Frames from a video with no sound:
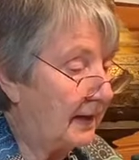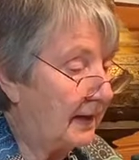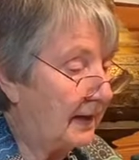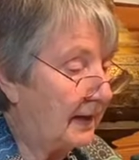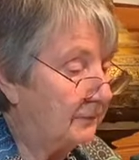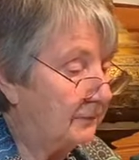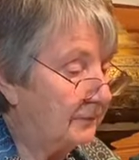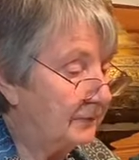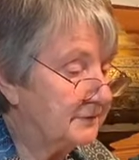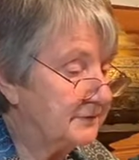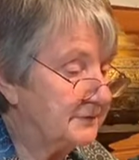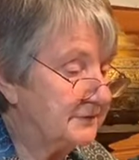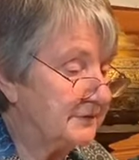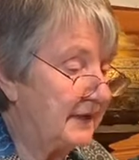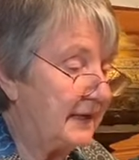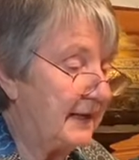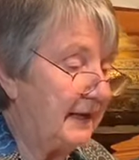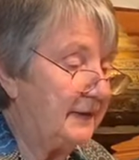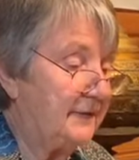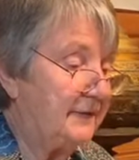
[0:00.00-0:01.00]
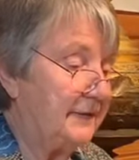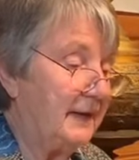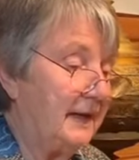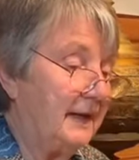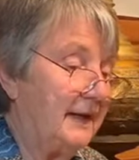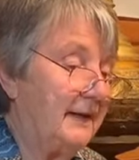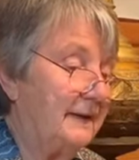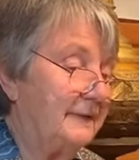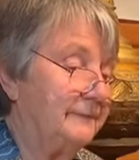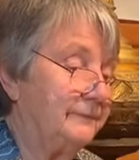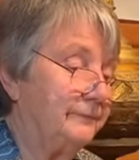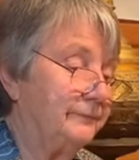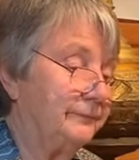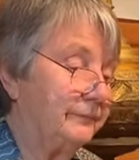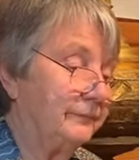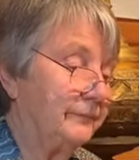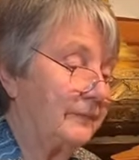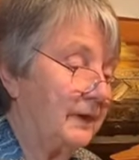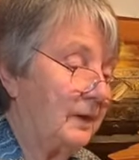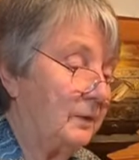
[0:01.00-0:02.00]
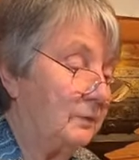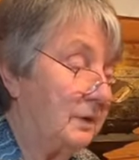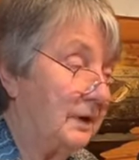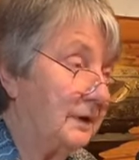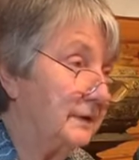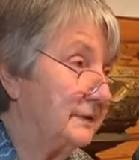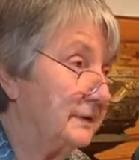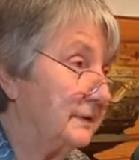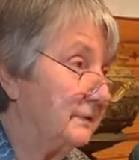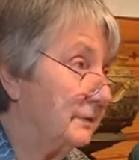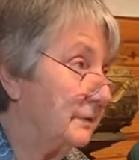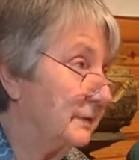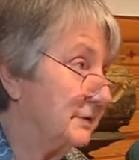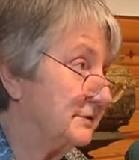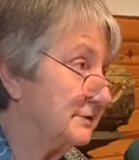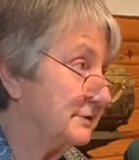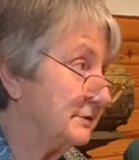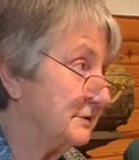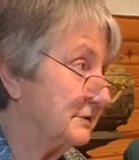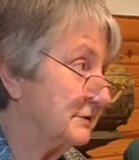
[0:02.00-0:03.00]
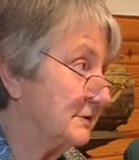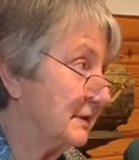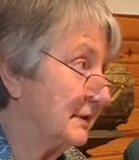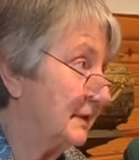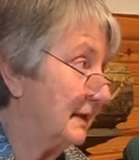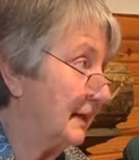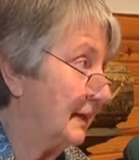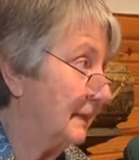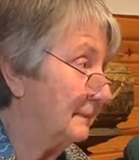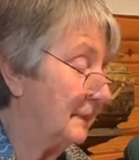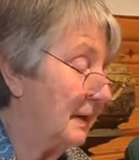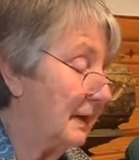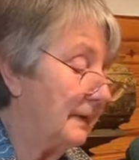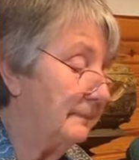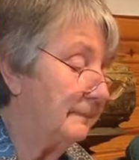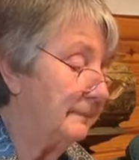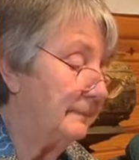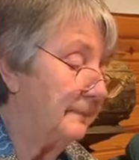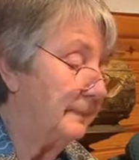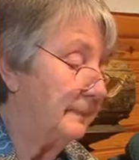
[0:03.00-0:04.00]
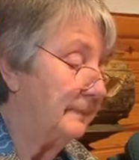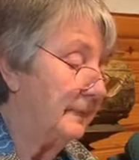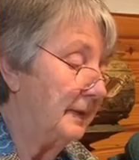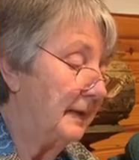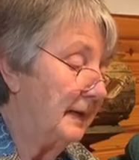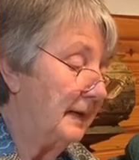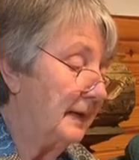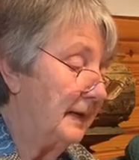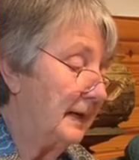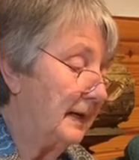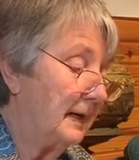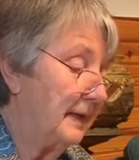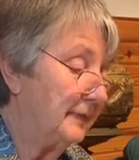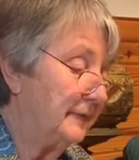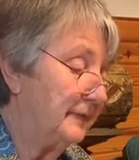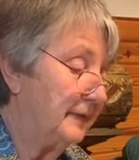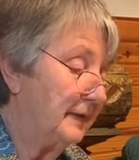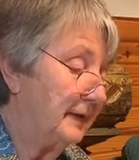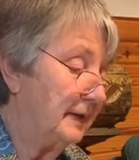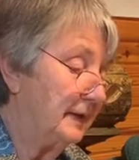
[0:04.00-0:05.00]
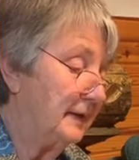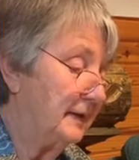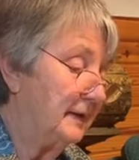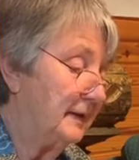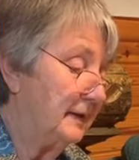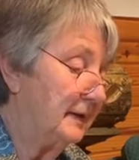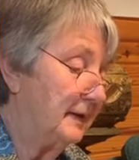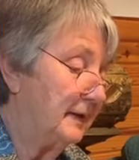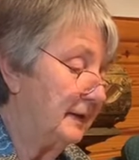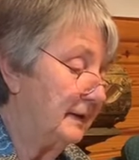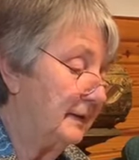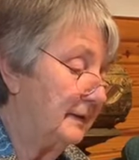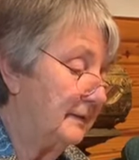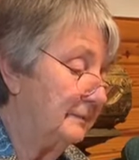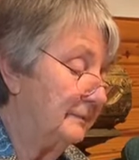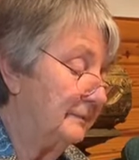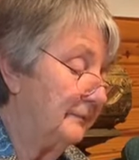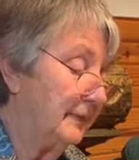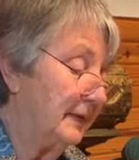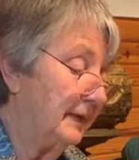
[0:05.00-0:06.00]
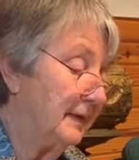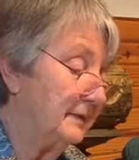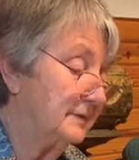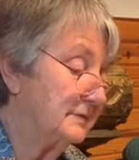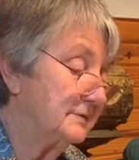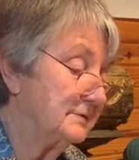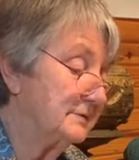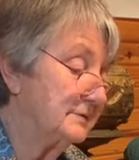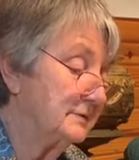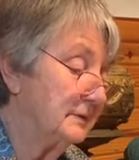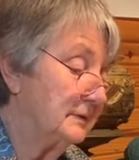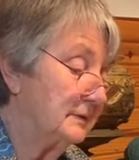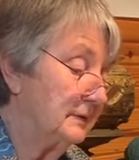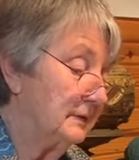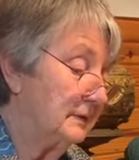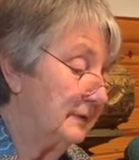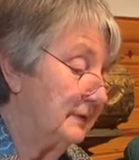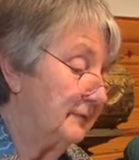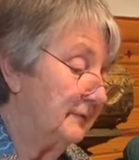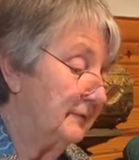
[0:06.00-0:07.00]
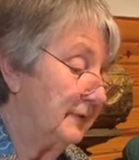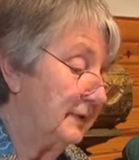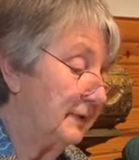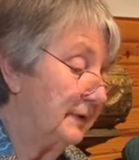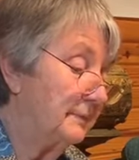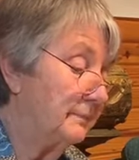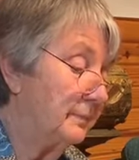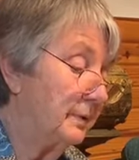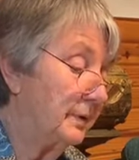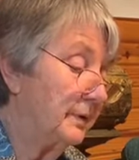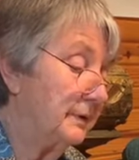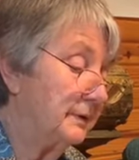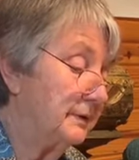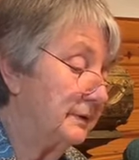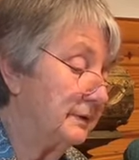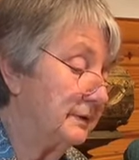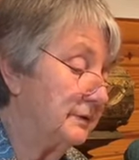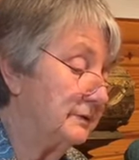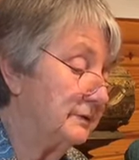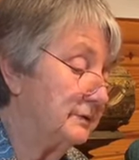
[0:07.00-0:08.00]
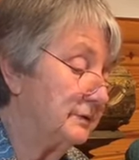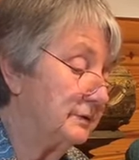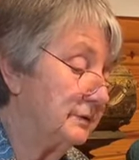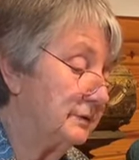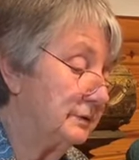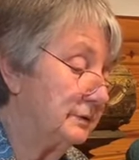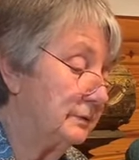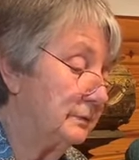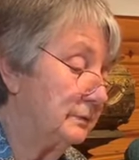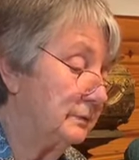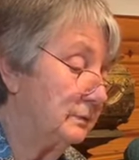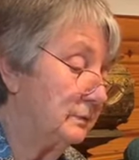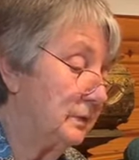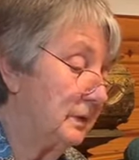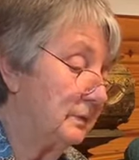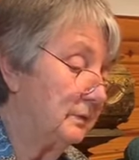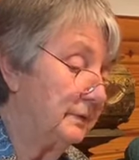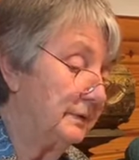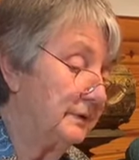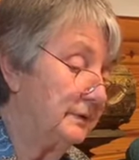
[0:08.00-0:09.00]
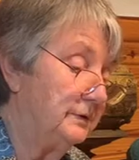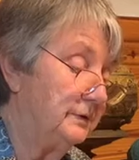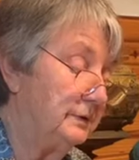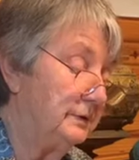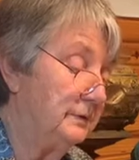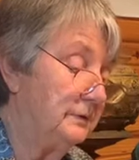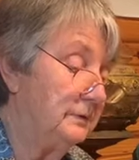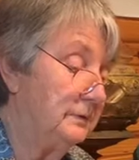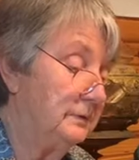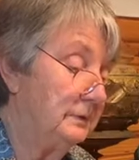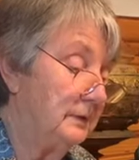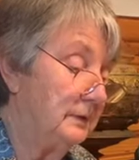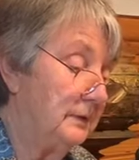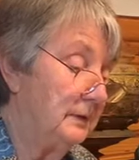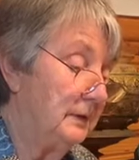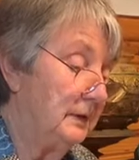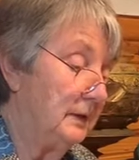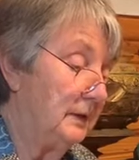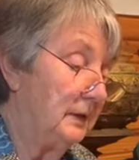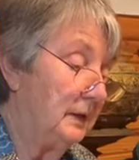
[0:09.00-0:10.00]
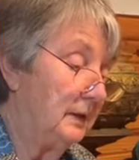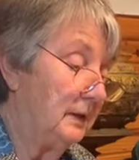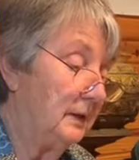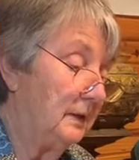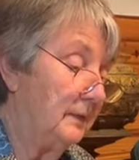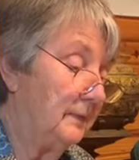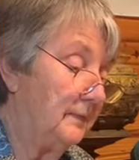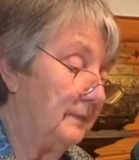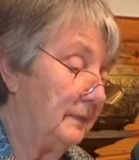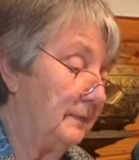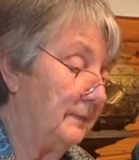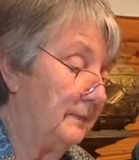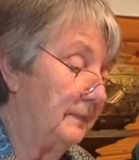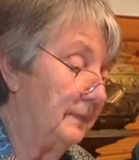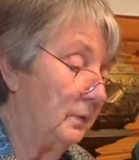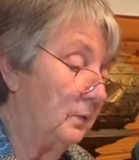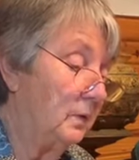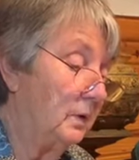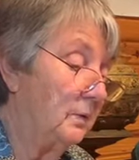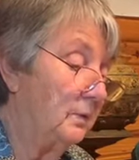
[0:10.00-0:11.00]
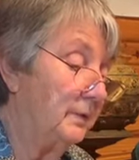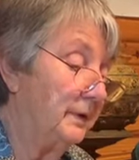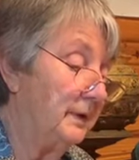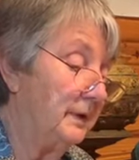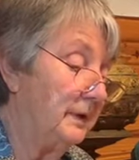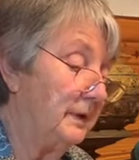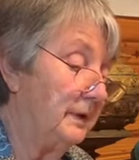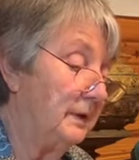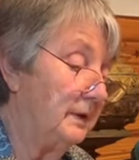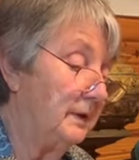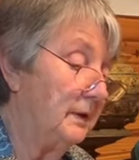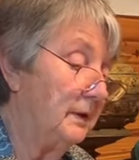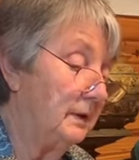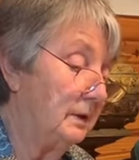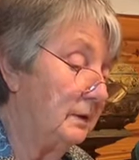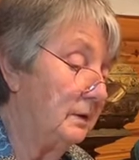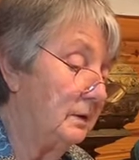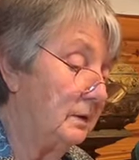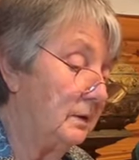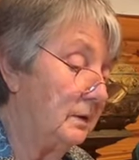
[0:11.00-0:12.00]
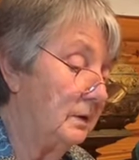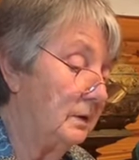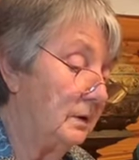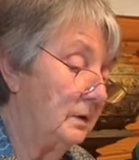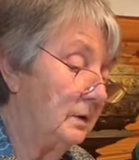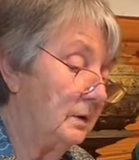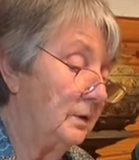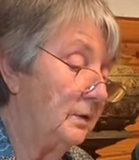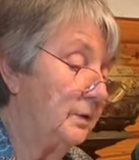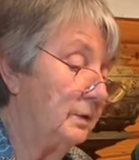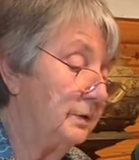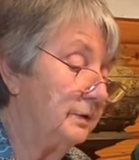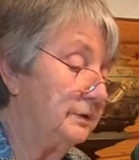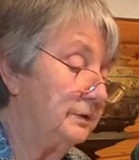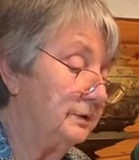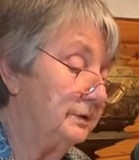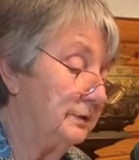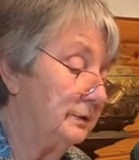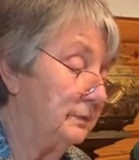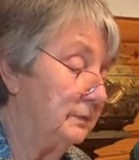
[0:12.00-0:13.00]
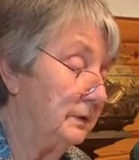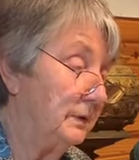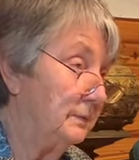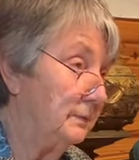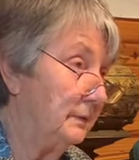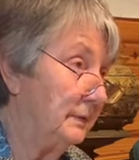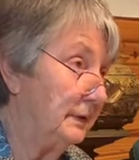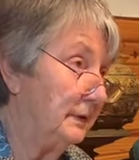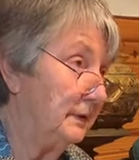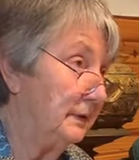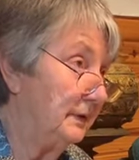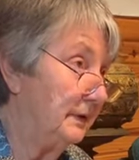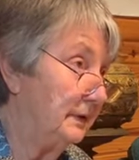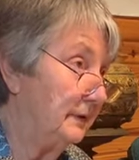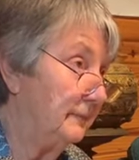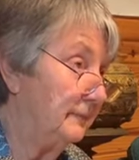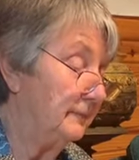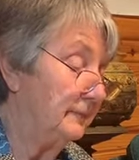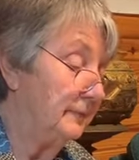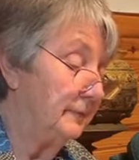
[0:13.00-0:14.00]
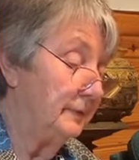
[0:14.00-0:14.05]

I will say that one of the questions that came up I think um, is very pertinent to what we do uh, what we could do when we leave